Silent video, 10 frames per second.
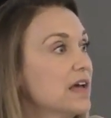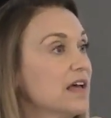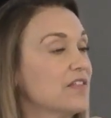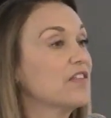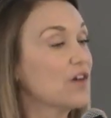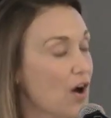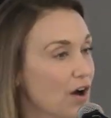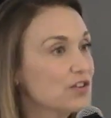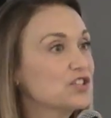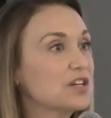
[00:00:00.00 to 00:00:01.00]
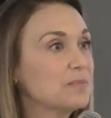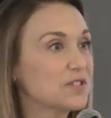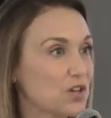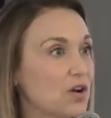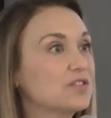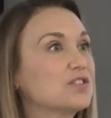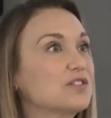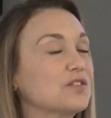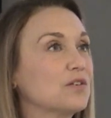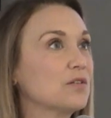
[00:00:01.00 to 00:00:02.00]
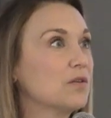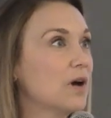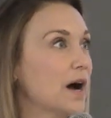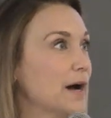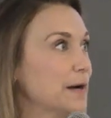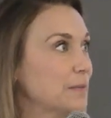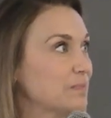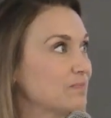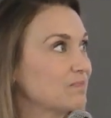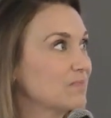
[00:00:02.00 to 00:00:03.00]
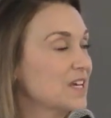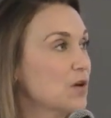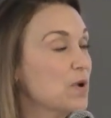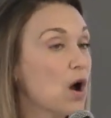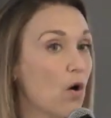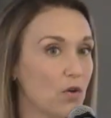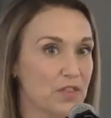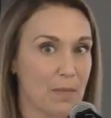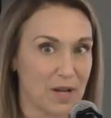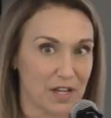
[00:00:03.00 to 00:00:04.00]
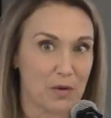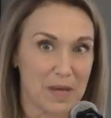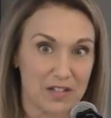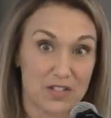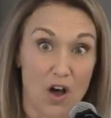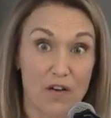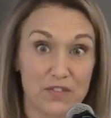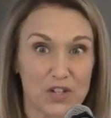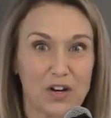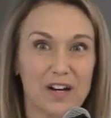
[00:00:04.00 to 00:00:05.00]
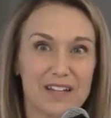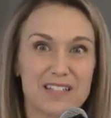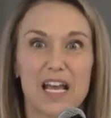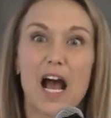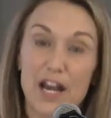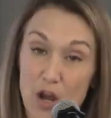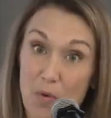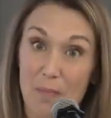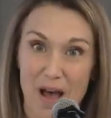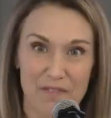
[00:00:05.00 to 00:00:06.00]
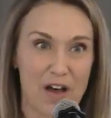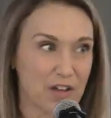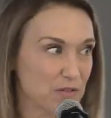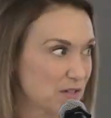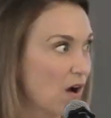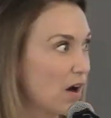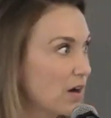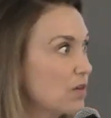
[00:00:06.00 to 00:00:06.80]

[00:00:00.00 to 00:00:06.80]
then the hardships start to, we hold them a little bit softer. It's like, I know what my values are,